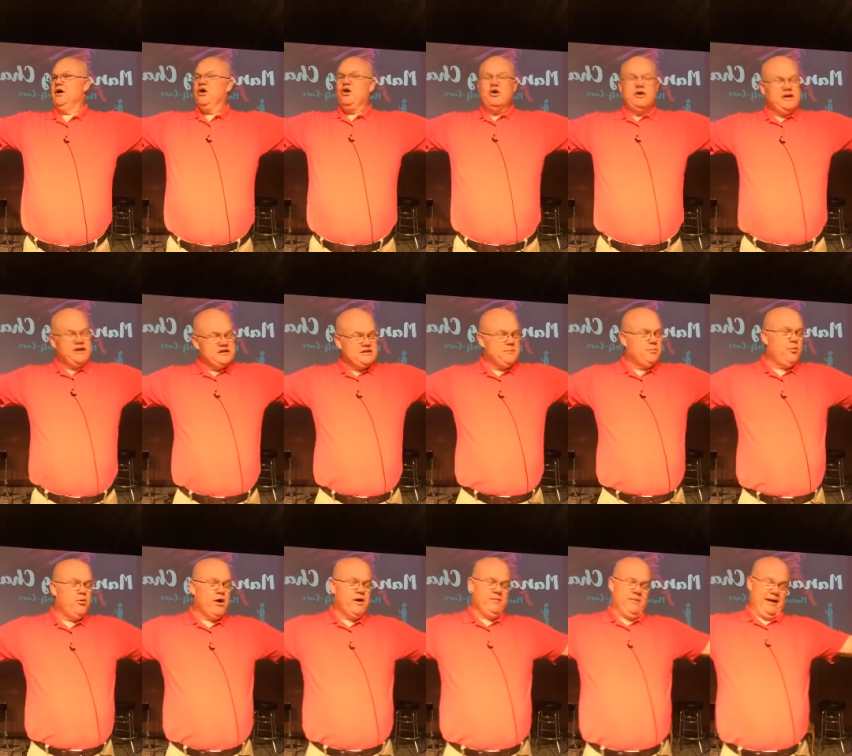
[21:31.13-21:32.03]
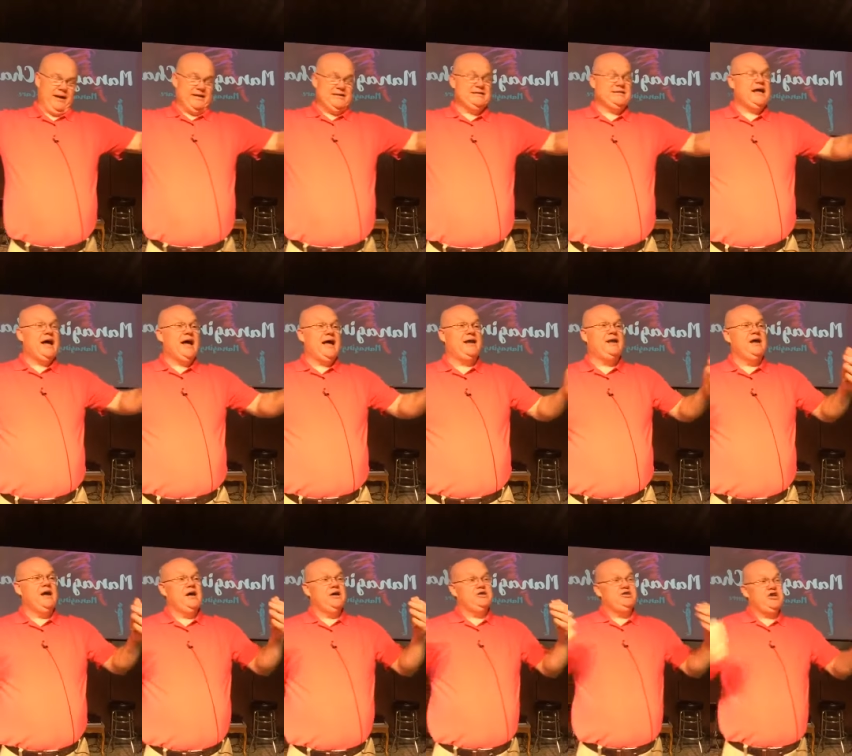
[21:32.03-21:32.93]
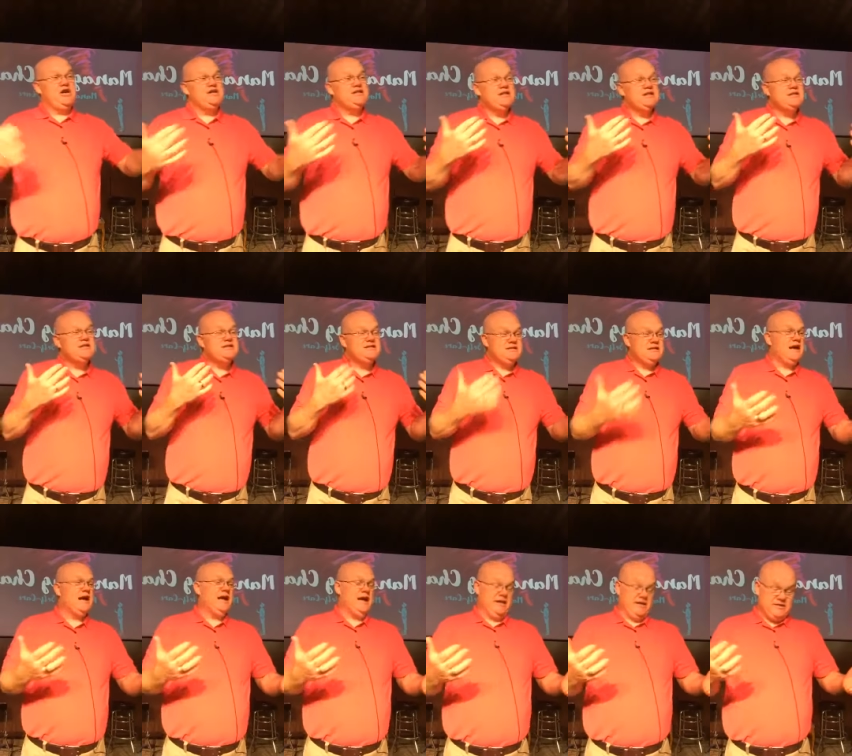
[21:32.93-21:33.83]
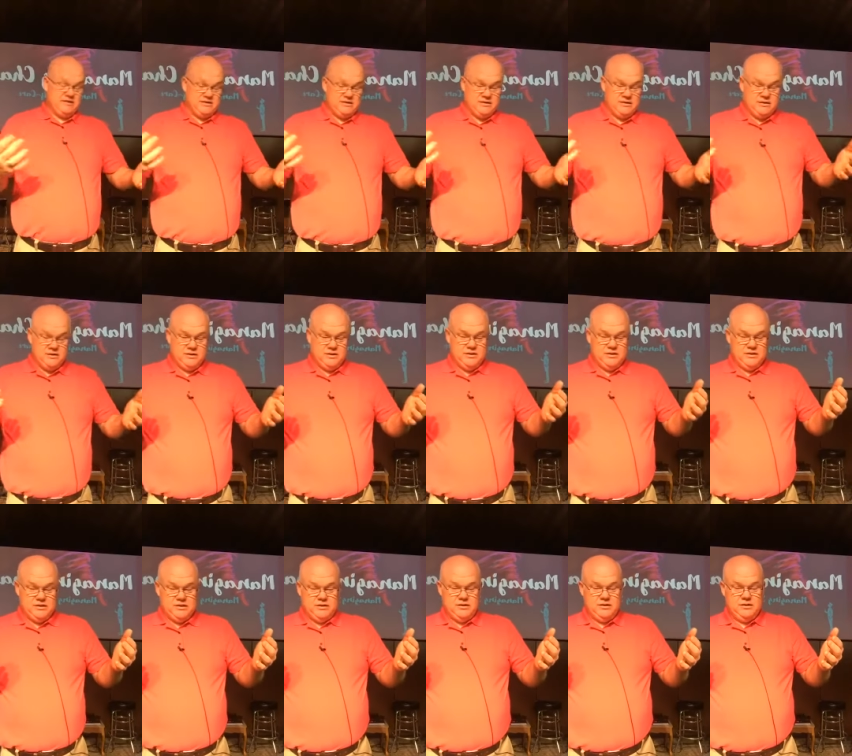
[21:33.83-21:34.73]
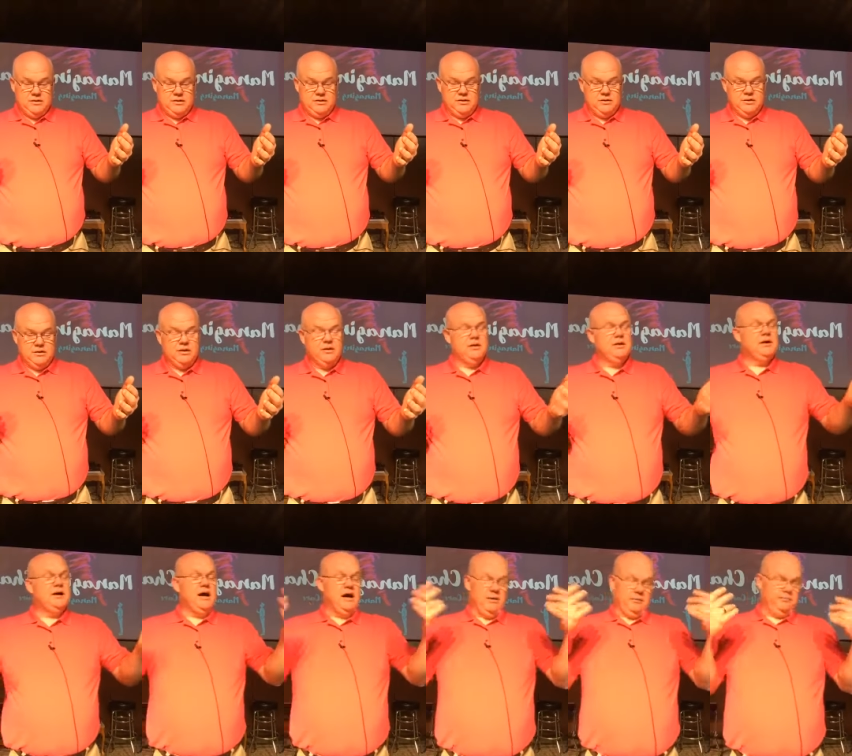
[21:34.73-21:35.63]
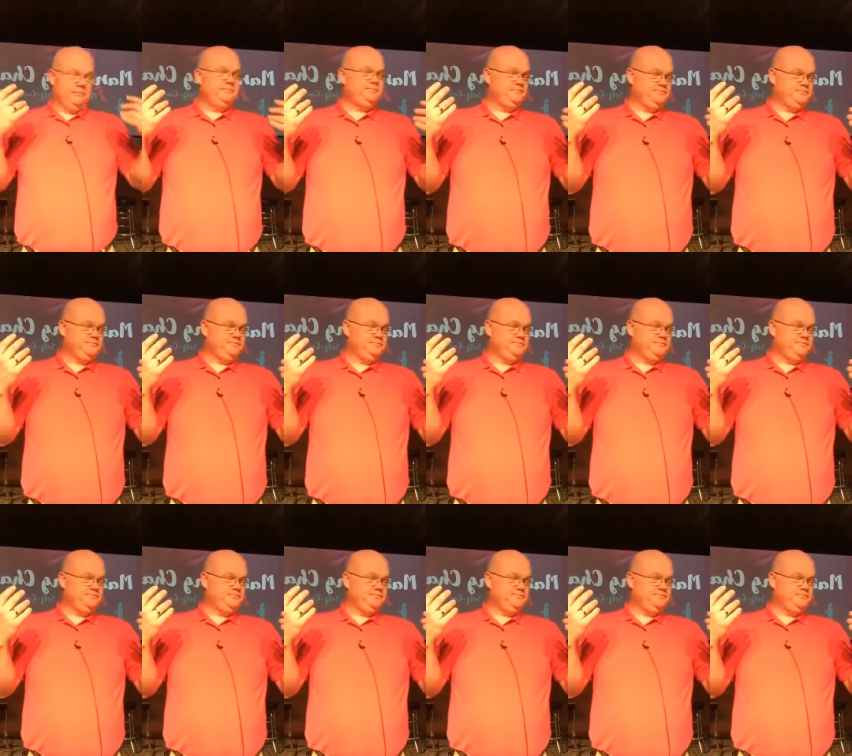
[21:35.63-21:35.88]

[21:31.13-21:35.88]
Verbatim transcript: You're a disappointment. Instead, Jesus says, come.